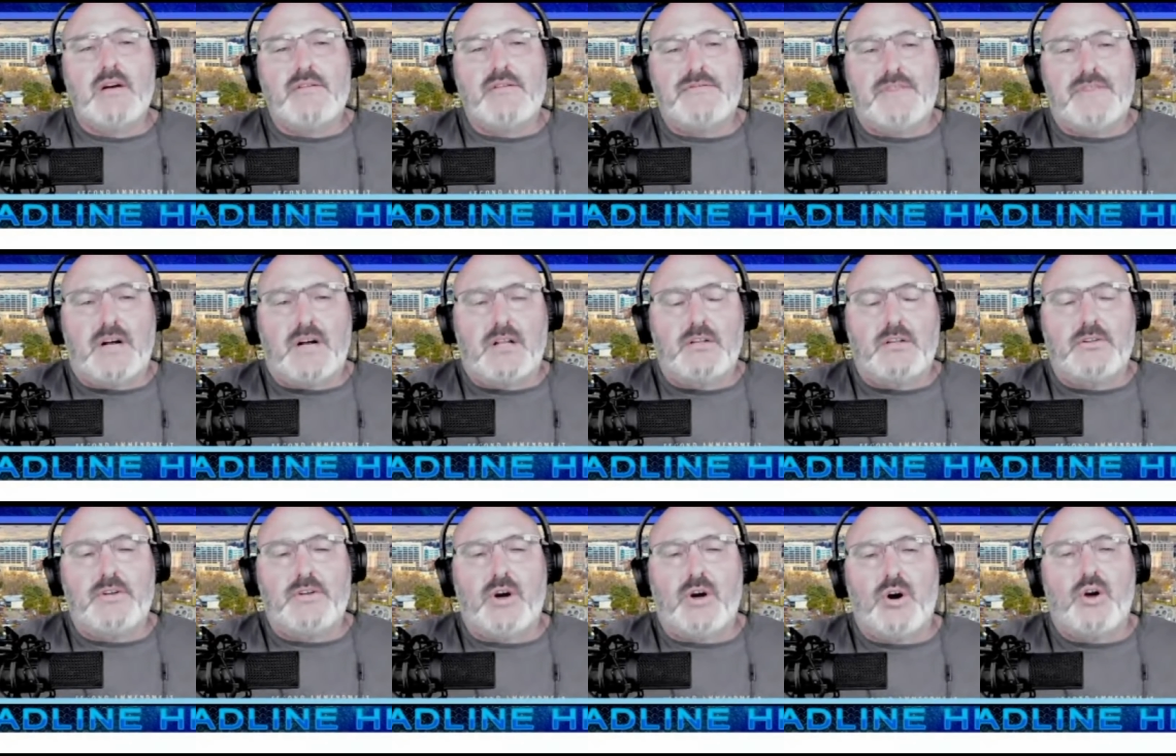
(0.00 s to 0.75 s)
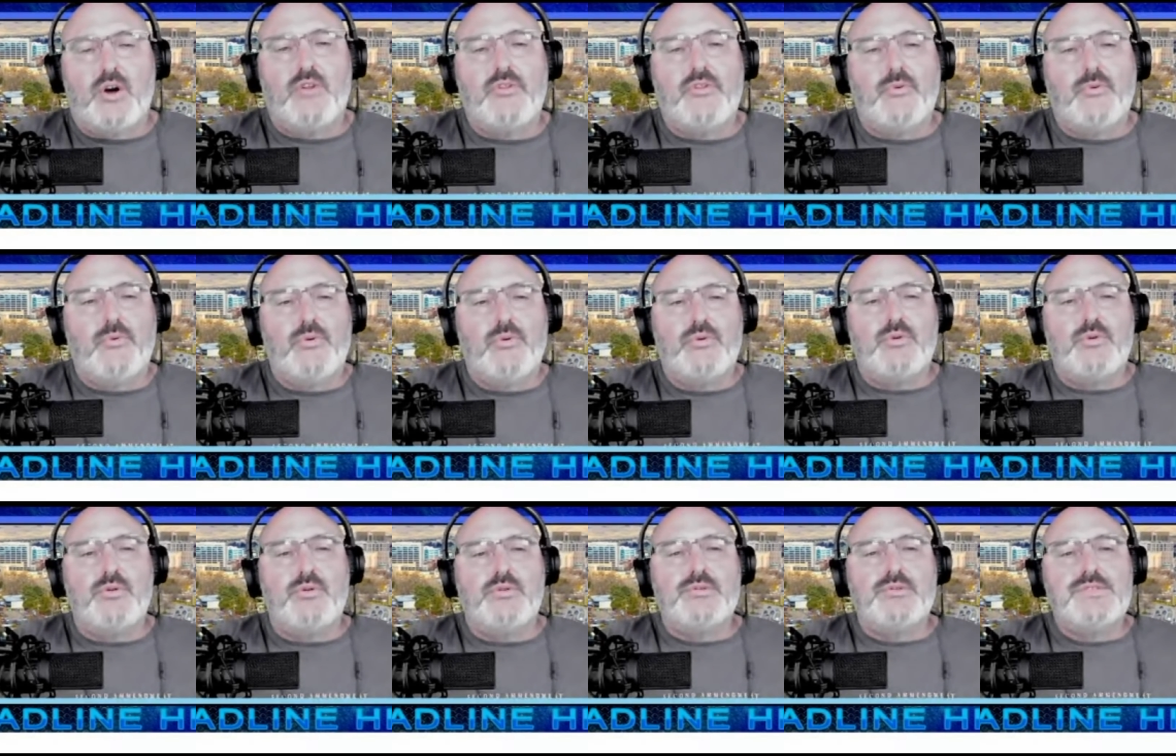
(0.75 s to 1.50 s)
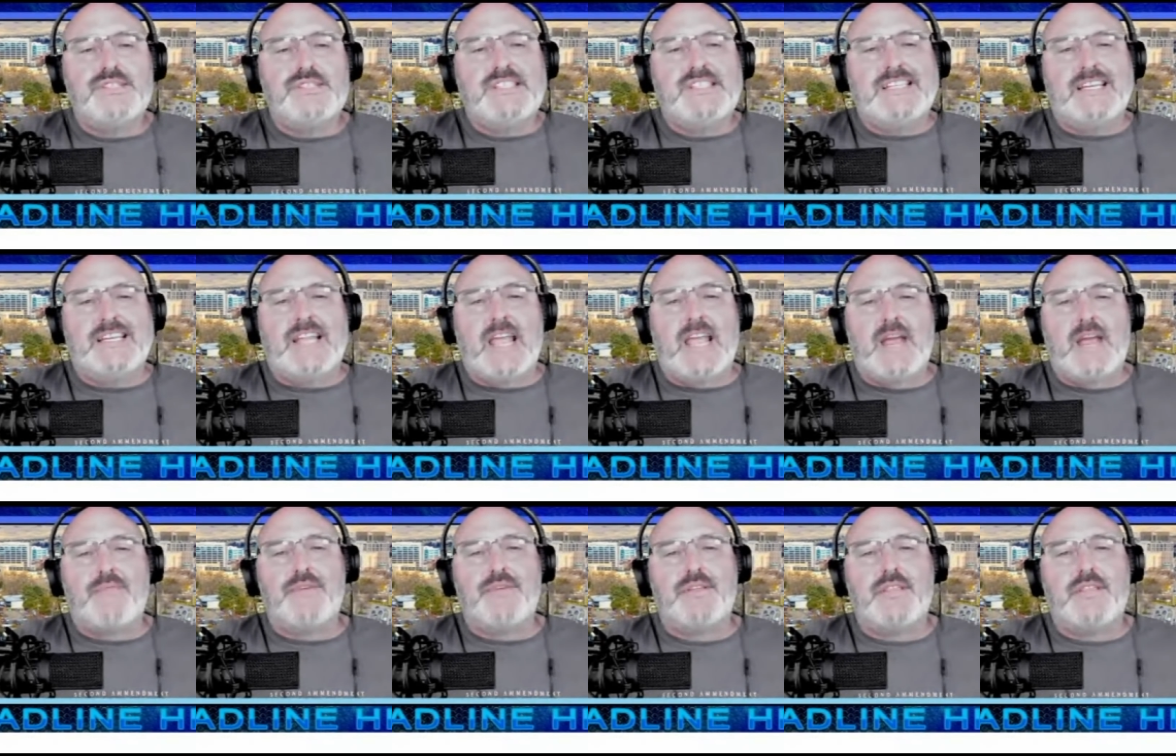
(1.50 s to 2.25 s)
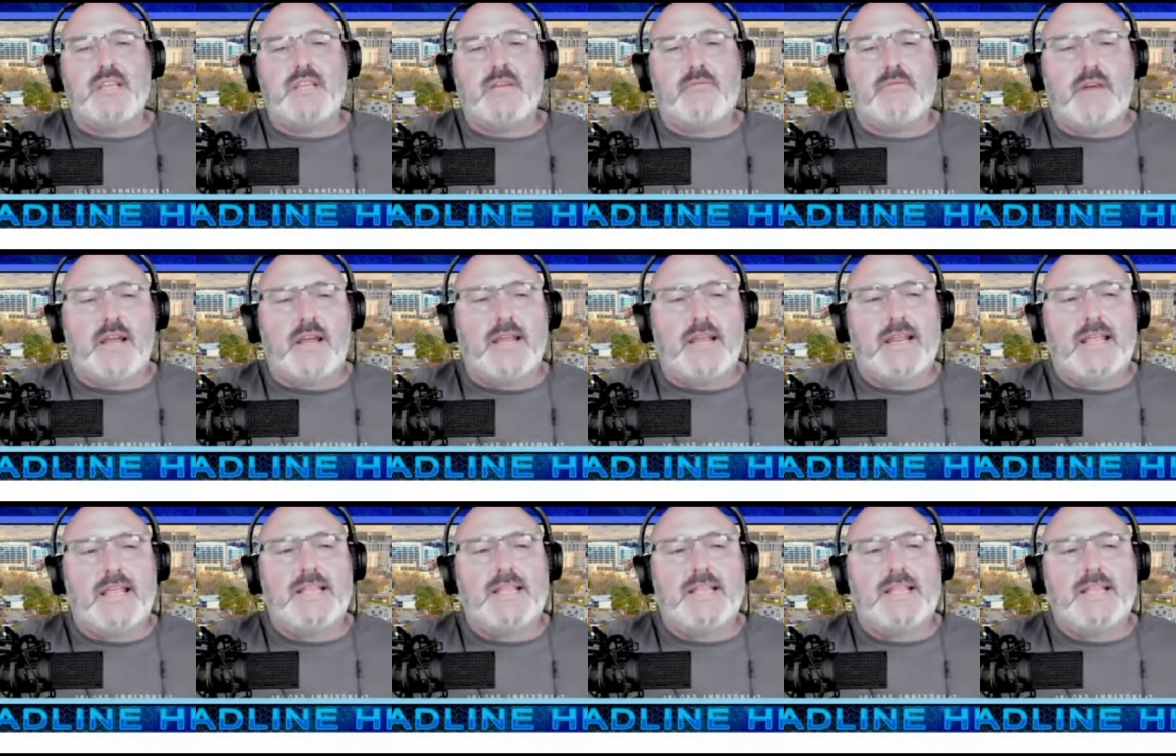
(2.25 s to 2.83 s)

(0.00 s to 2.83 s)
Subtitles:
followed all the rules, did everything right,